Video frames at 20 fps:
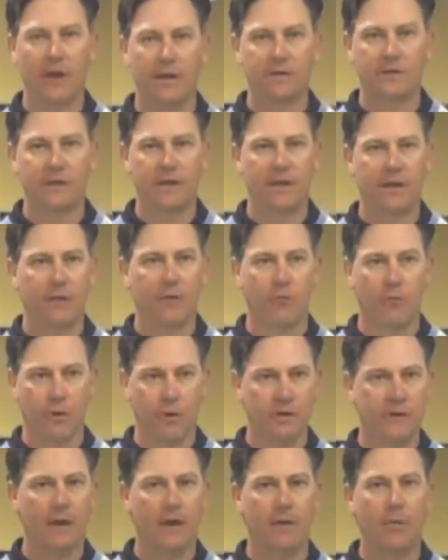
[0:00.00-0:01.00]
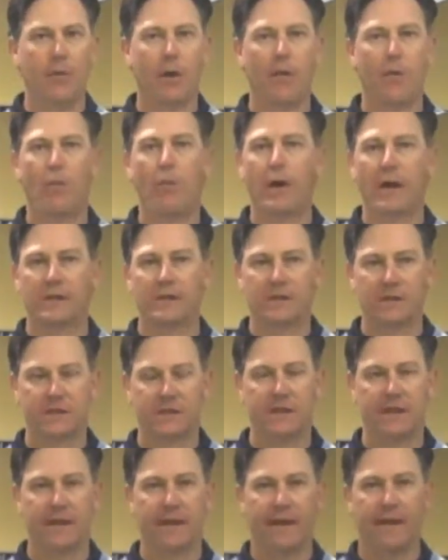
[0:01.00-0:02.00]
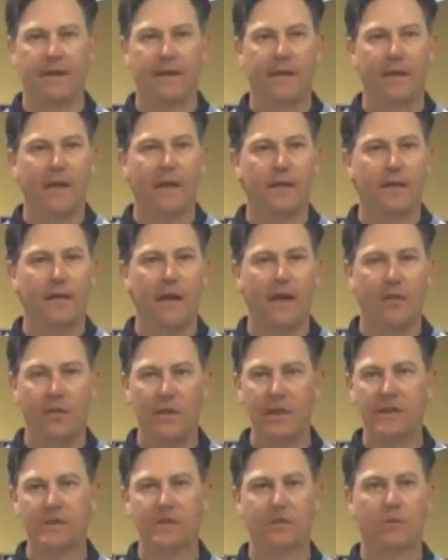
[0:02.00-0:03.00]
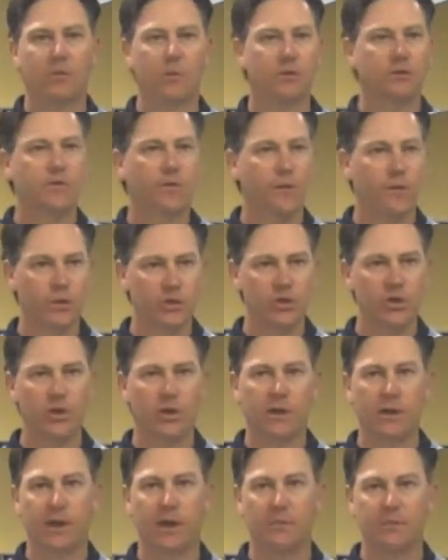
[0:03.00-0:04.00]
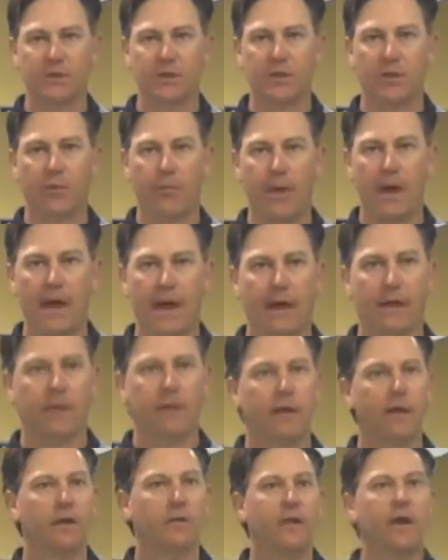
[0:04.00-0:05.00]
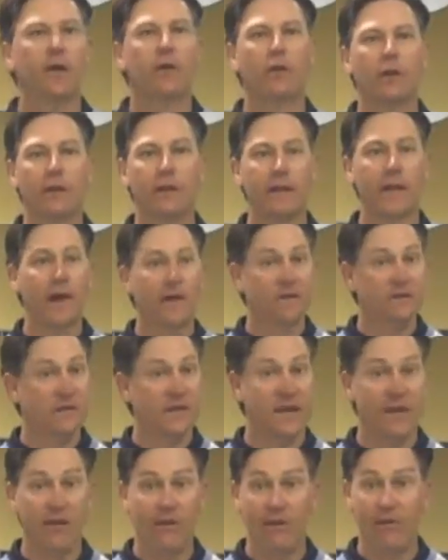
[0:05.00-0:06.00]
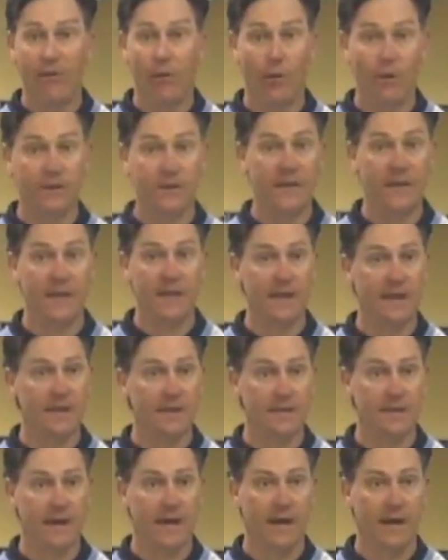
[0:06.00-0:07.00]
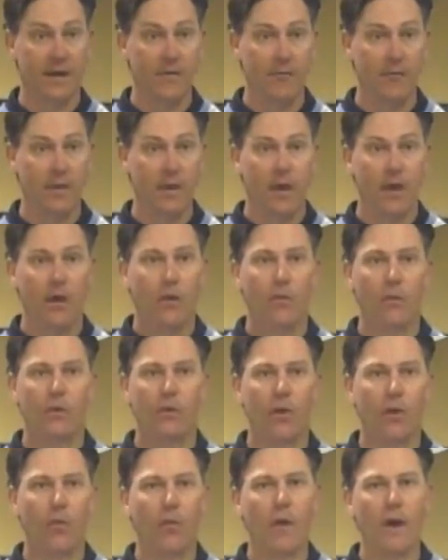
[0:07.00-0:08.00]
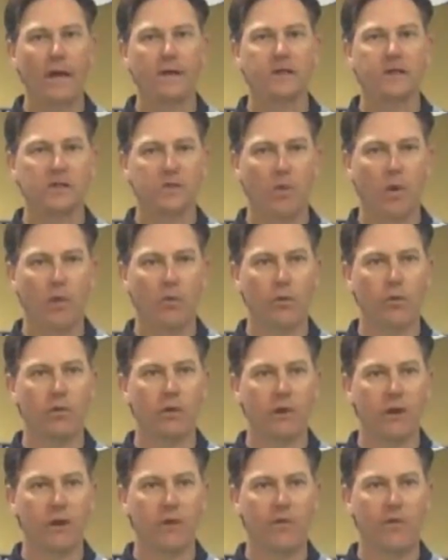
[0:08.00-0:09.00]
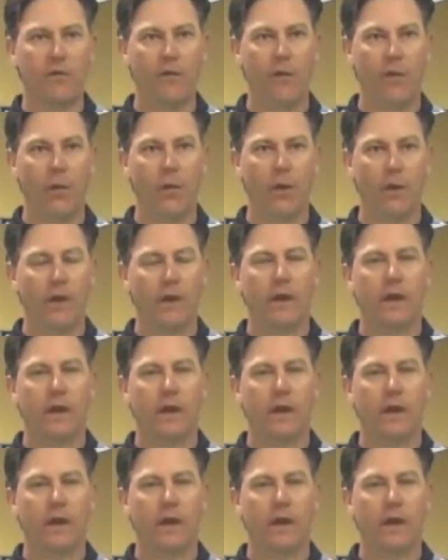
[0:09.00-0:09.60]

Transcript: Golf Center, and we're going to talk about wedges today. Now, these are the most versatile clubs in your bag. They only allow us to carry 14 at a time. With our wedges, what we're looking for